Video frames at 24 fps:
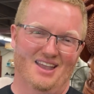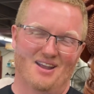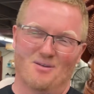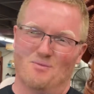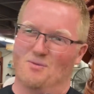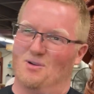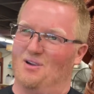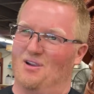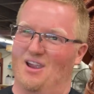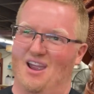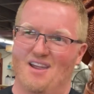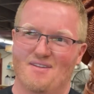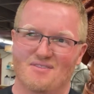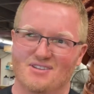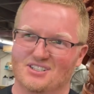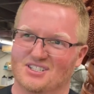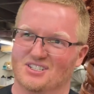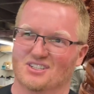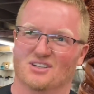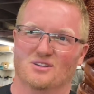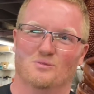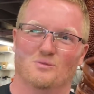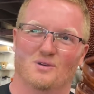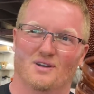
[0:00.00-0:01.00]
where every
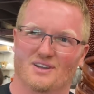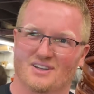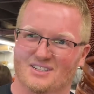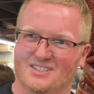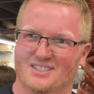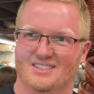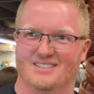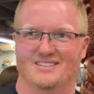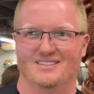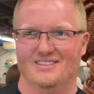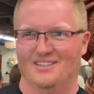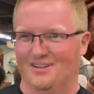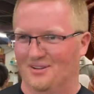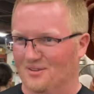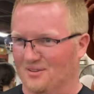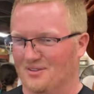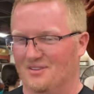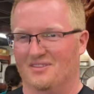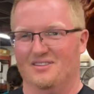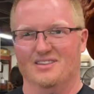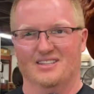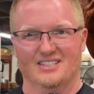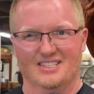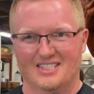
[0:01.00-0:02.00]
single one is you know
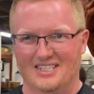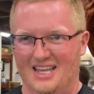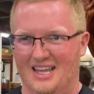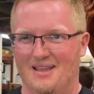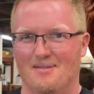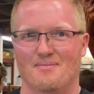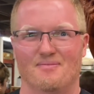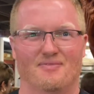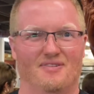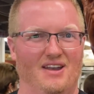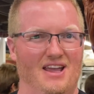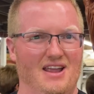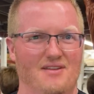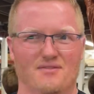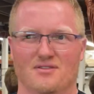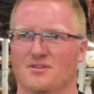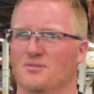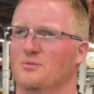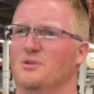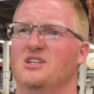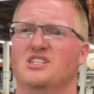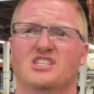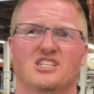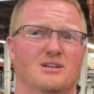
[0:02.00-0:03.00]
the same flavor
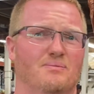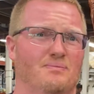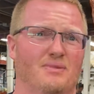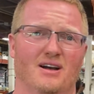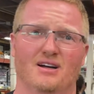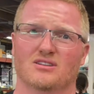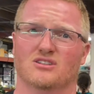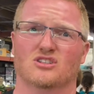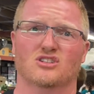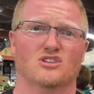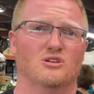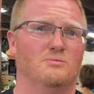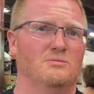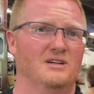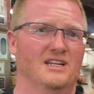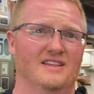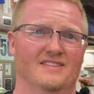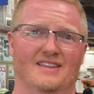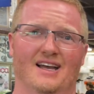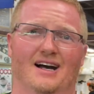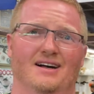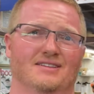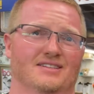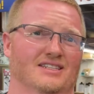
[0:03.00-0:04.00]
we ship out so many
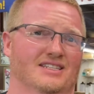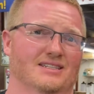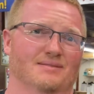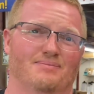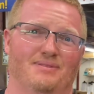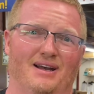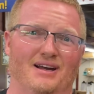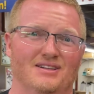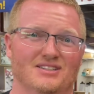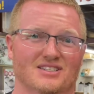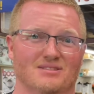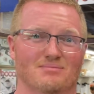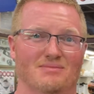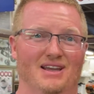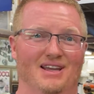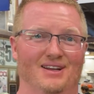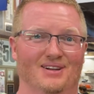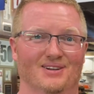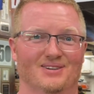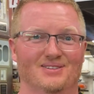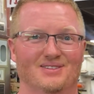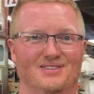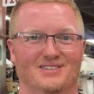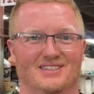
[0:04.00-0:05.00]
thousands of pounds of
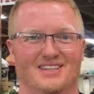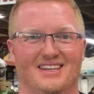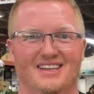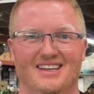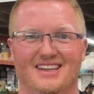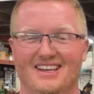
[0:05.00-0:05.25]
mangoes